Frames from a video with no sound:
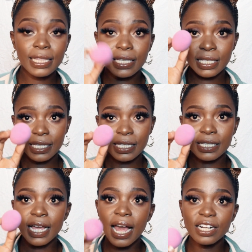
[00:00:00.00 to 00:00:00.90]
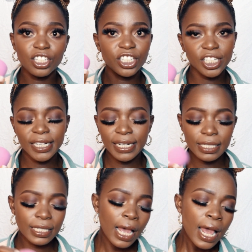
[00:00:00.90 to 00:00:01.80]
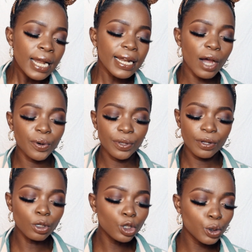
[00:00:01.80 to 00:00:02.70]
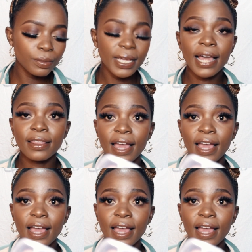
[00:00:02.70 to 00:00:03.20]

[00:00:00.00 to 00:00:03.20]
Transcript: this is 100 shillings. Now on Jumia, they